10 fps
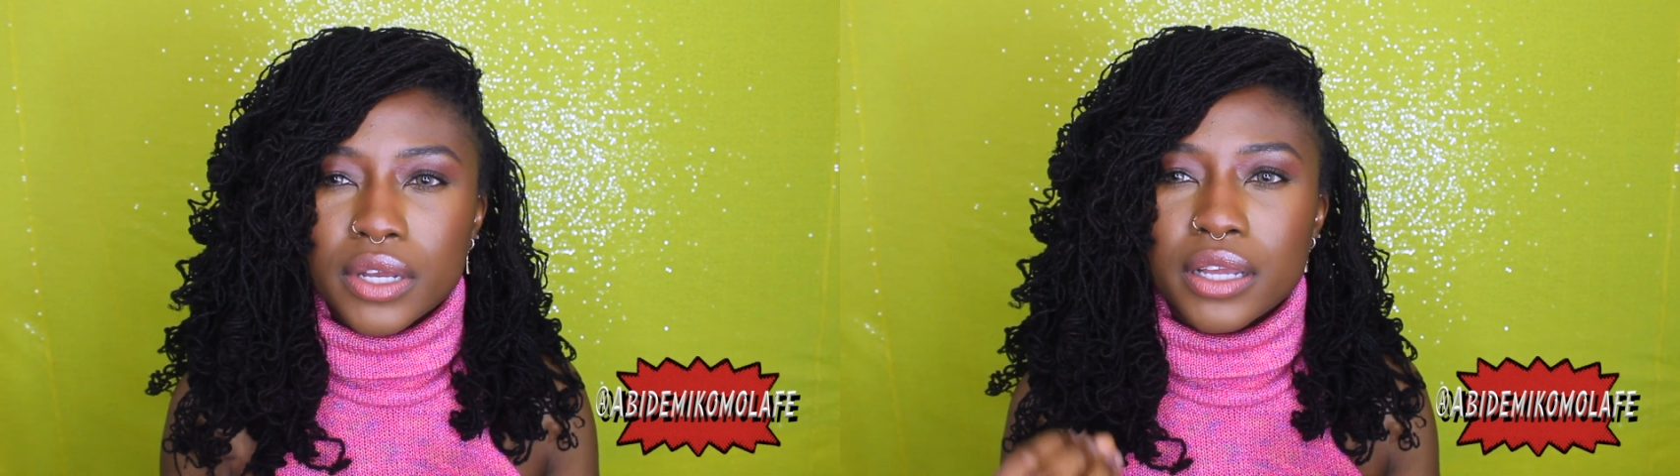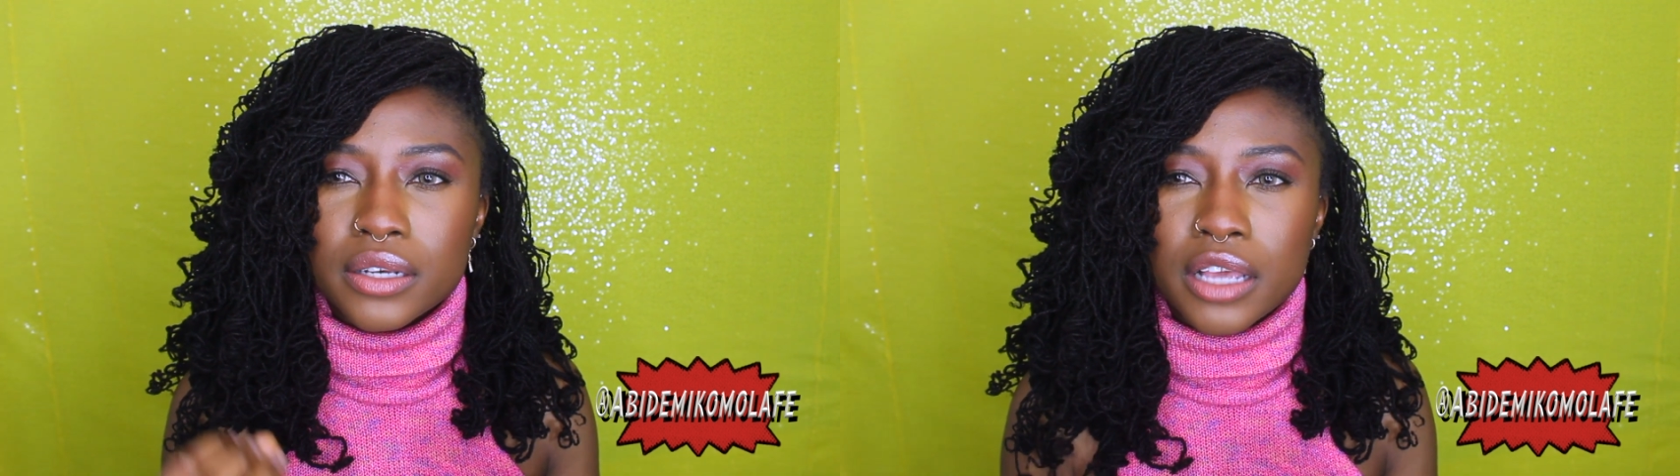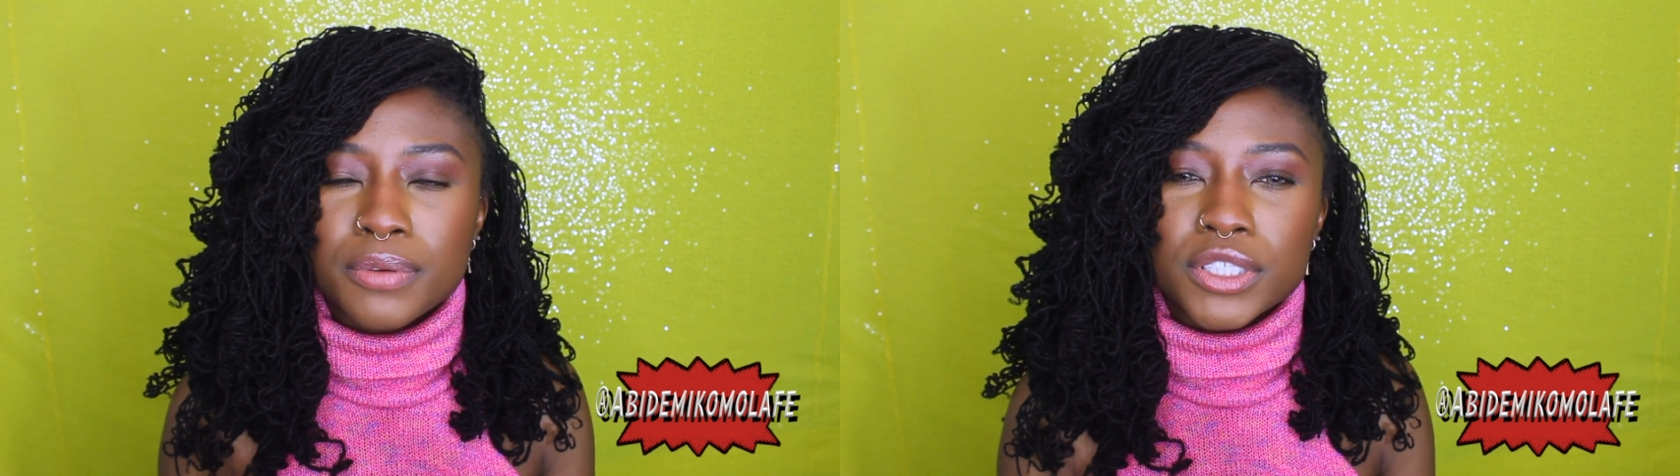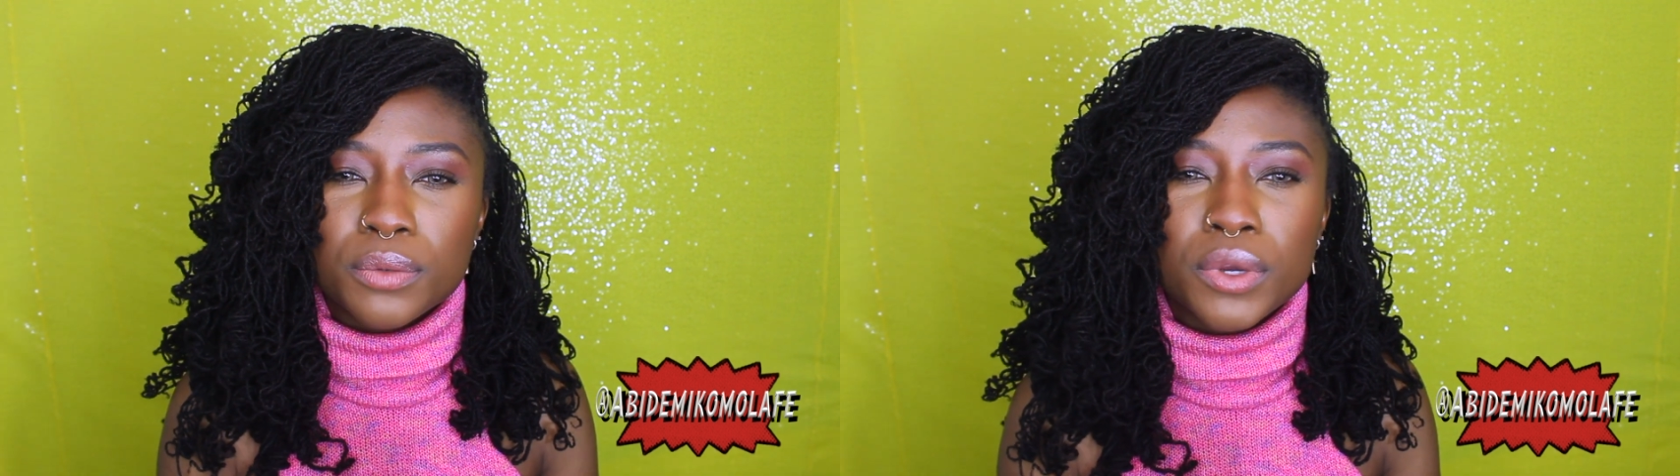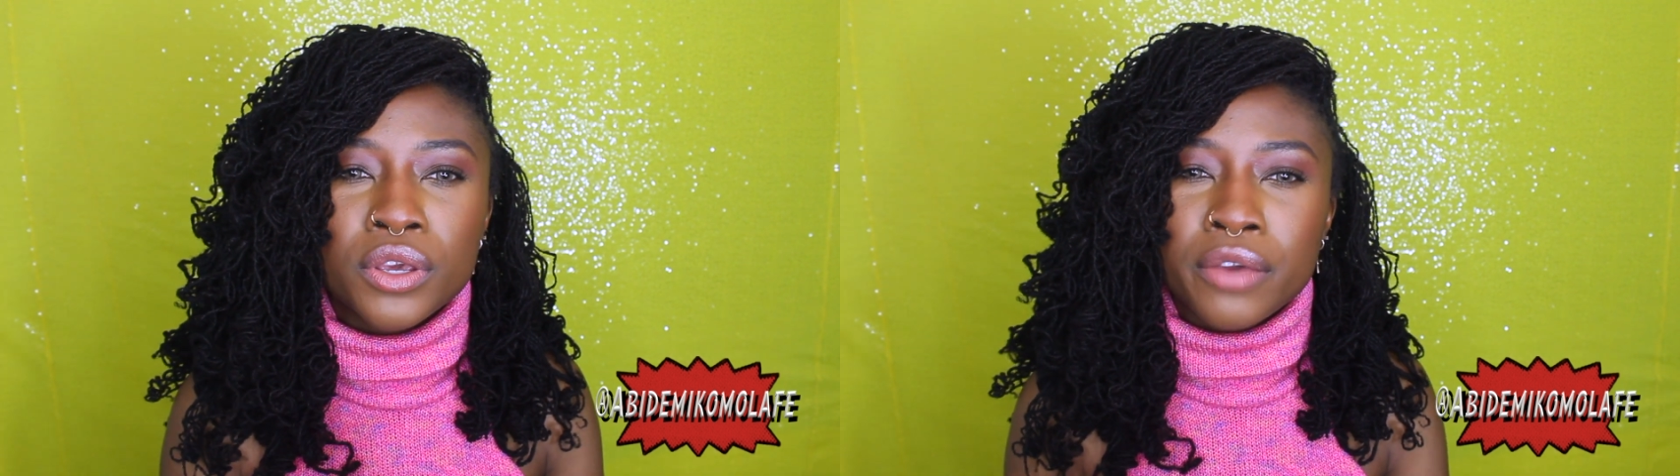and especially
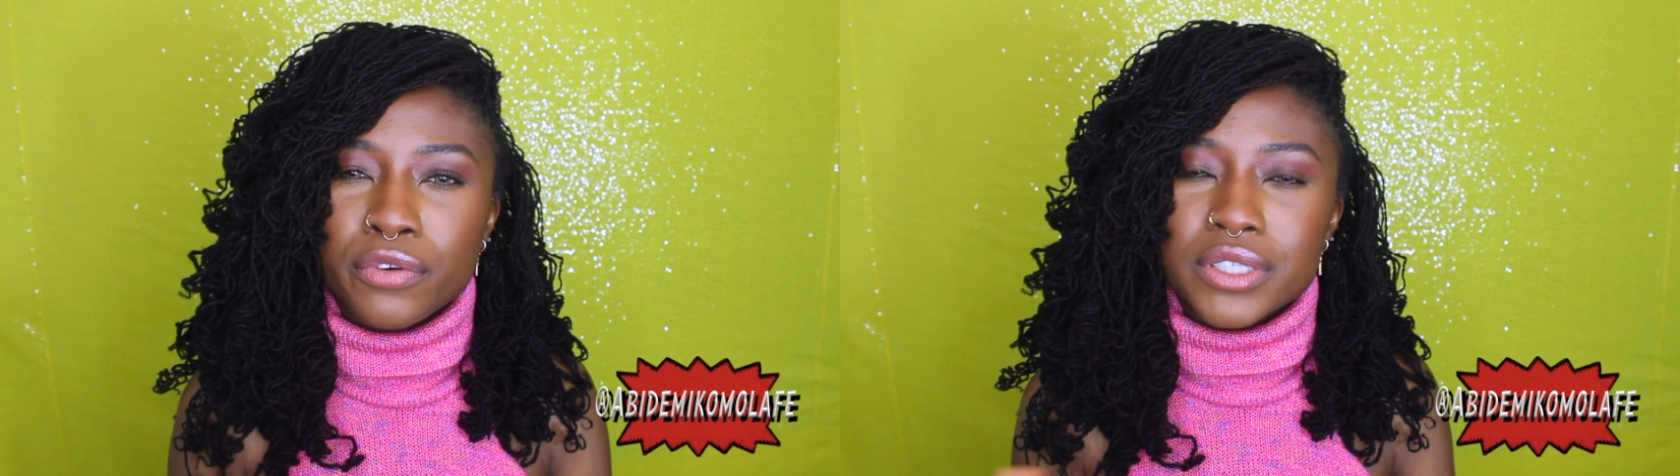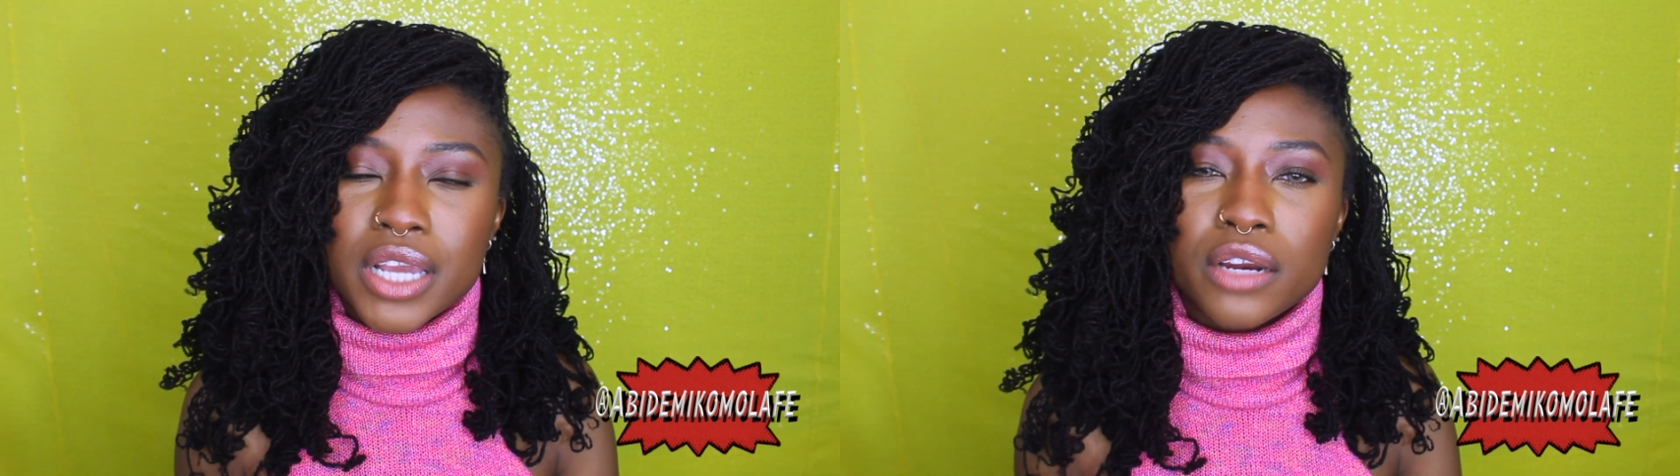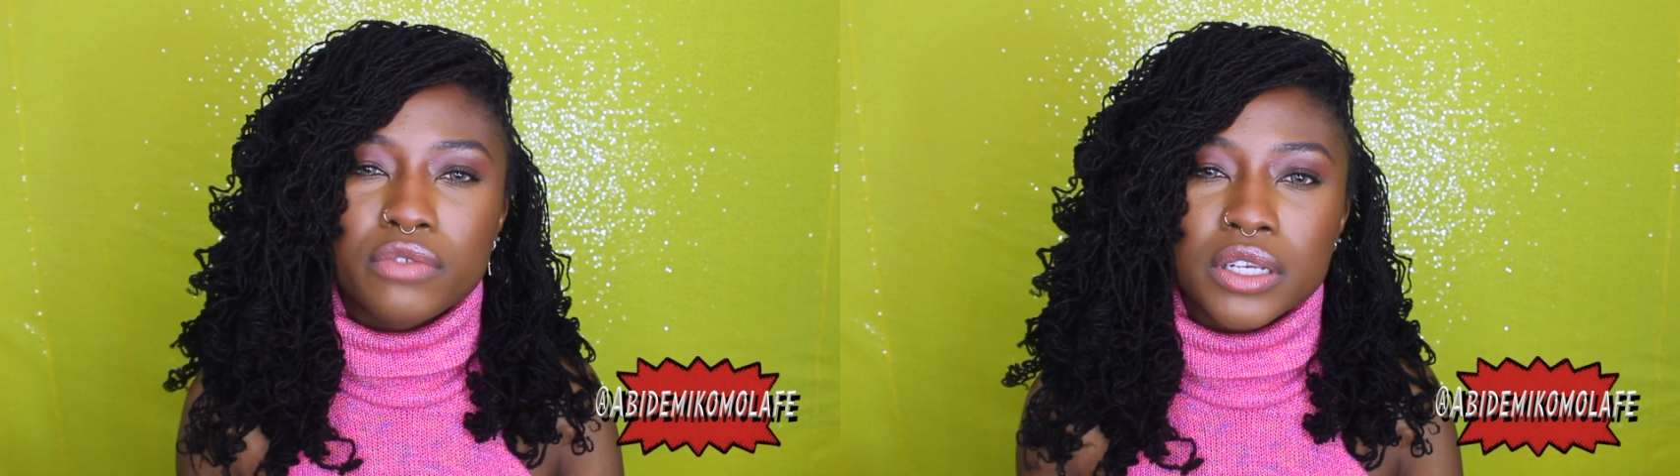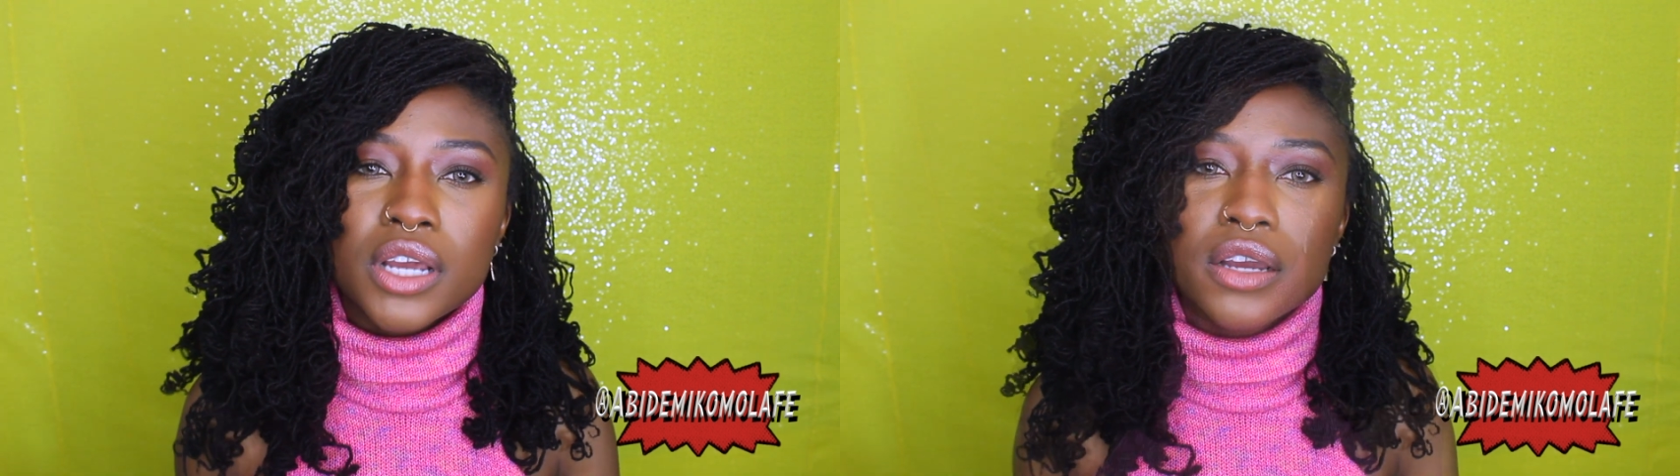when you first get a.